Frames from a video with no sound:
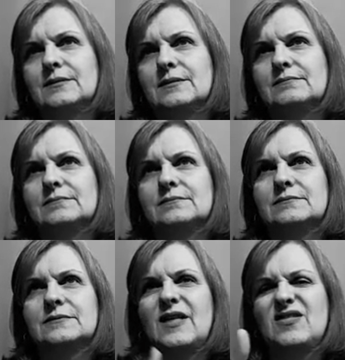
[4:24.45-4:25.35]
early
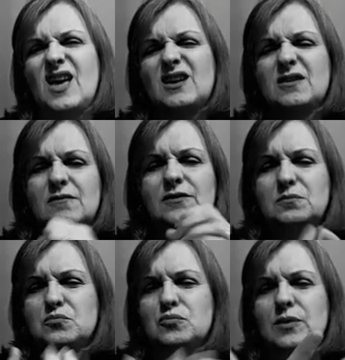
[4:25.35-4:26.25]
summer, almost every
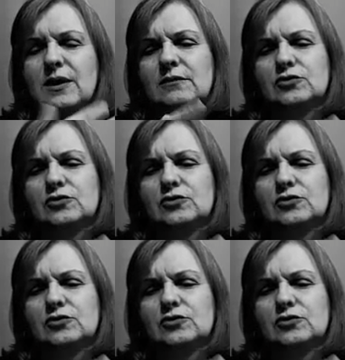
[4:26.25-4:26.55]
year.